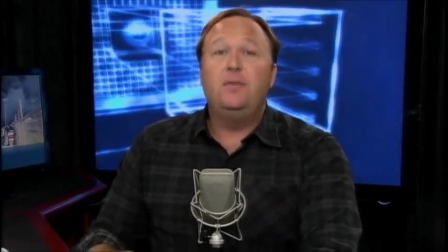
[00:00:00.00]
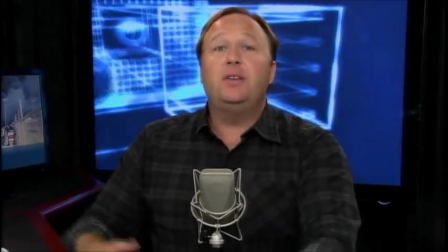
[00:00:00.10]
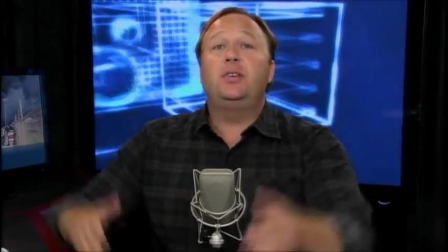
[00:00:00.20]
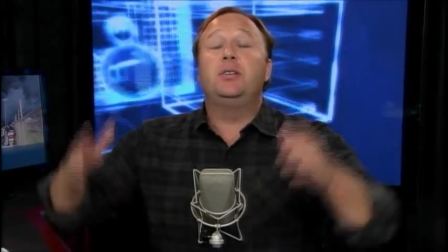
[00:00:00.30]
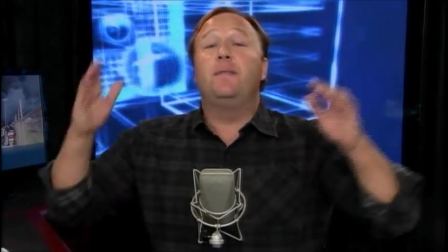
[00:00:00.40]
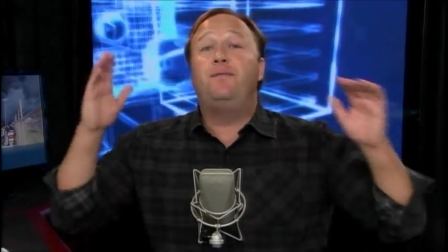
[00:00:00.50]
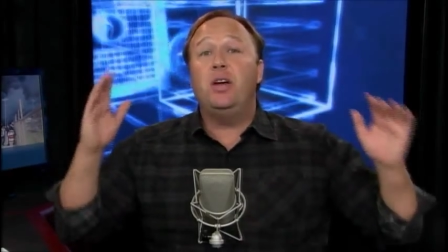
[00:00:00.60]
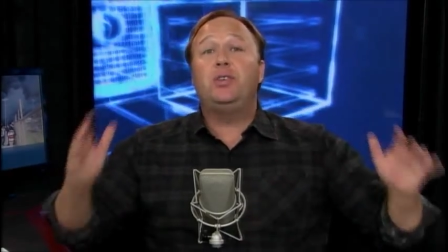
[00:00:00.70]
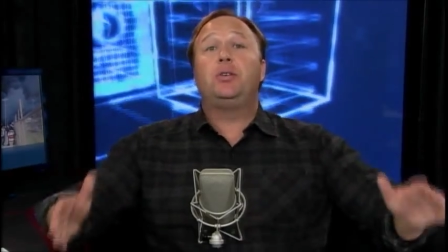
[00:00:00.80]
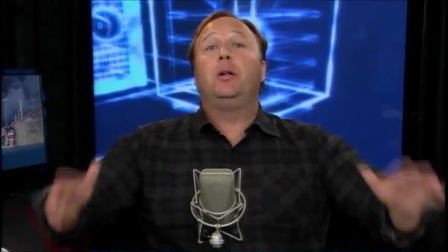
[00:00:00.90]
this is
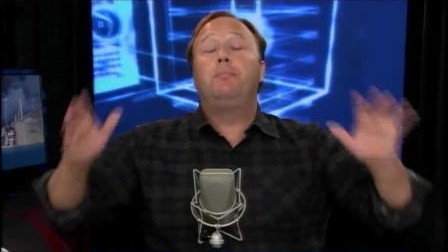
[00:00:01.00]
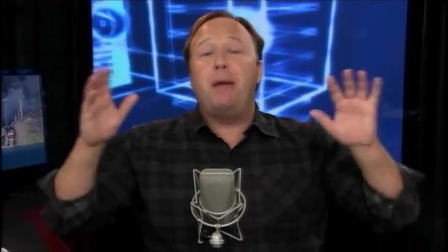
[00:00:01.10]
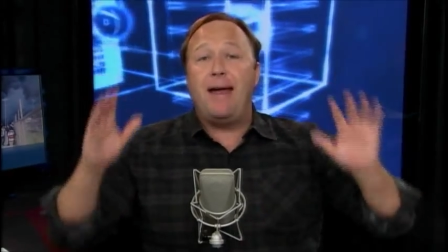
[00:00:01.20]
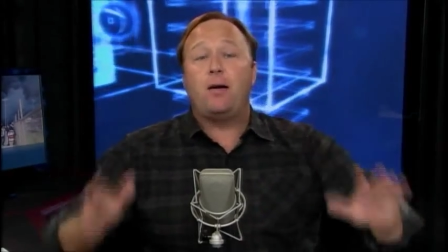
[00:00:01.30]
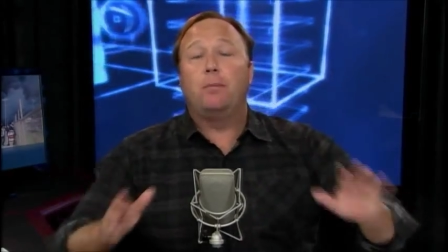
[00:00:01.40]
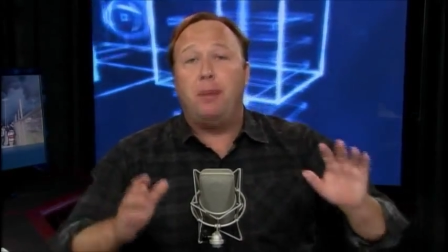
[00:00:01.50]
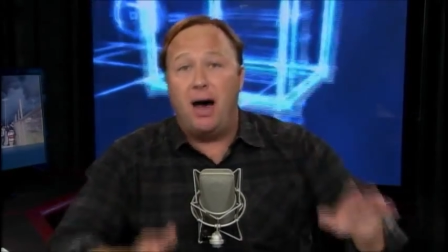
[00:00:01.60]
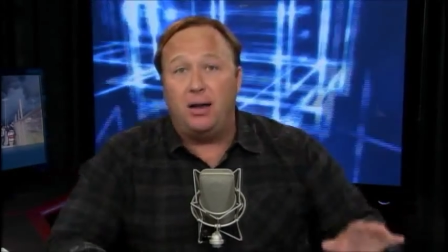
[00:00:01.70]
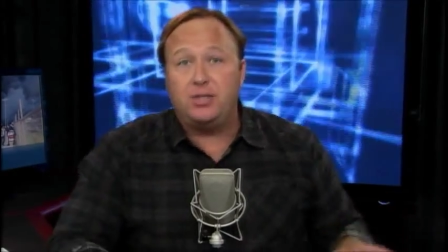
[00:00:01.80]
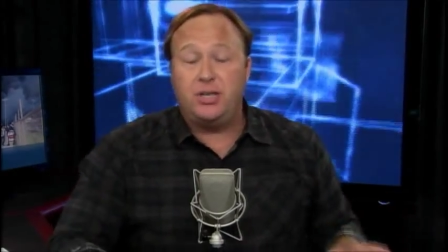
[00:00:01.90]
official banker
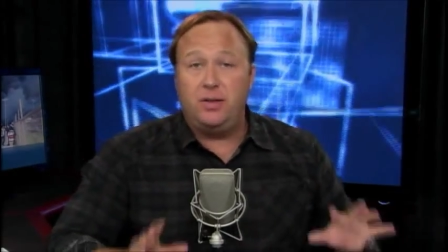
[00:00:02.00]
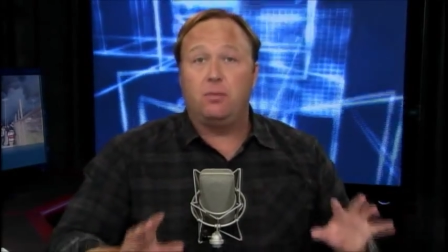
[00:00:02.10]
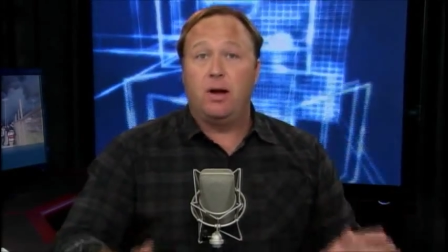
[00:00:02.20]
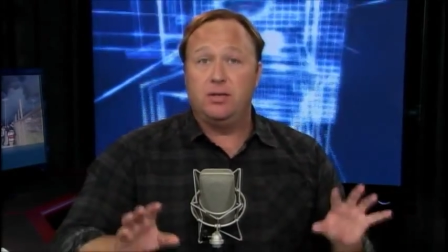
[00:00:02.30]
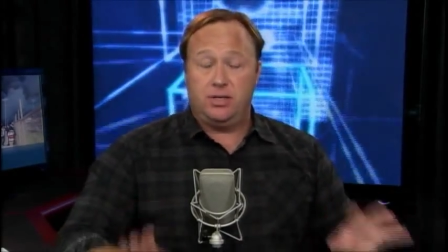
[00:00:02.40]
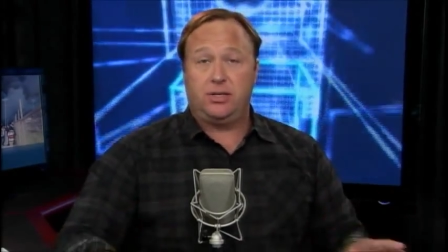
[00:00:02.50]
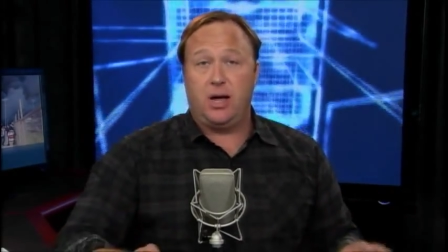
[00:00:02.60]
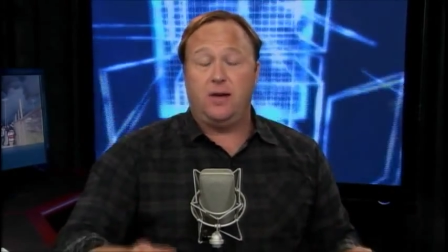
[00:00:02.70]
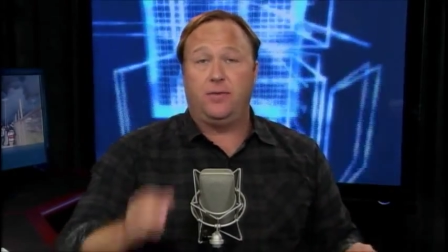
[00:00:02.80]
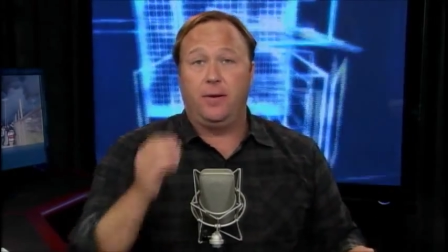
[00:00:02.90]
policy that runs this
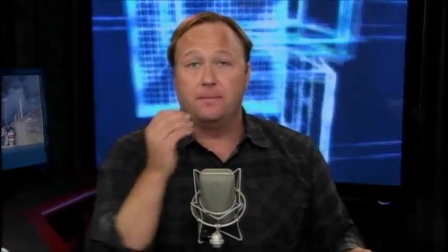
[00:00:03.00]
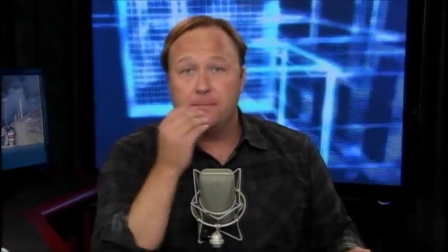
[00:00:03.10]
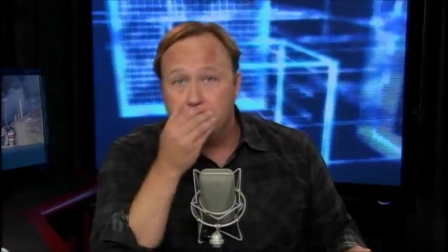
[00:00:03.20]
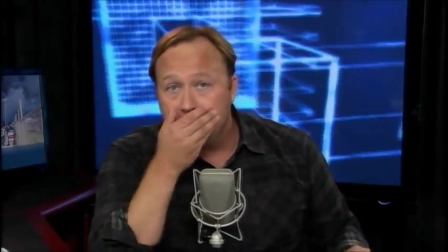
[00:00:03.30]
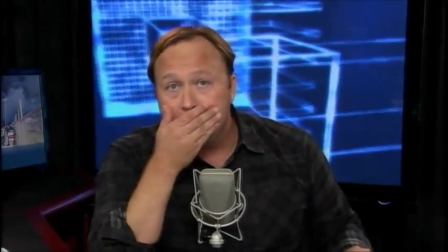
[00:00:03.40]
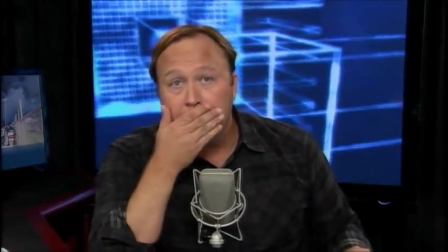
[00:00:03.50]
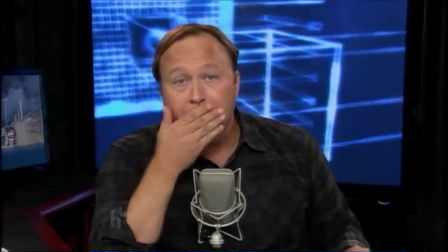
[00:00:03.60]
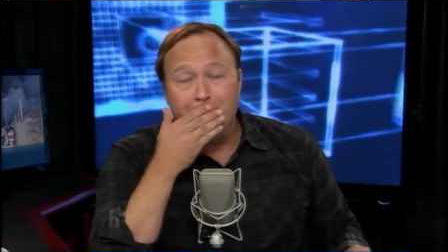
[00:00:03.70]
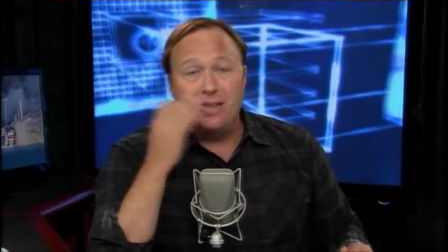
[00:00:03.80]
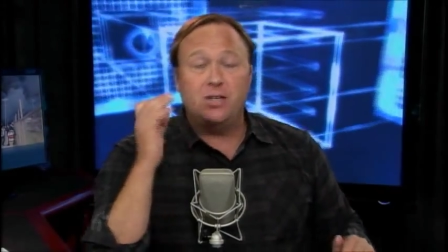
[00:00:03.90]
country.
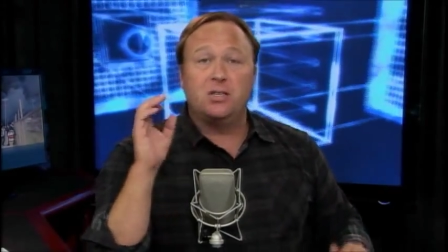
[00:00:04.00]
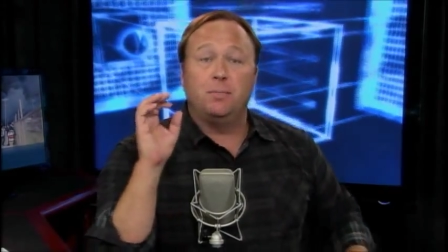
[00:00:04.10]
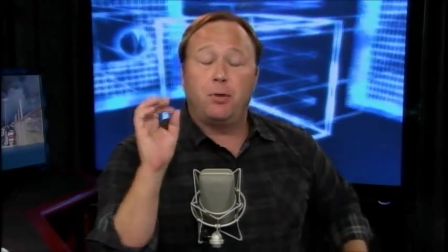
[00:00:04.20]
This is the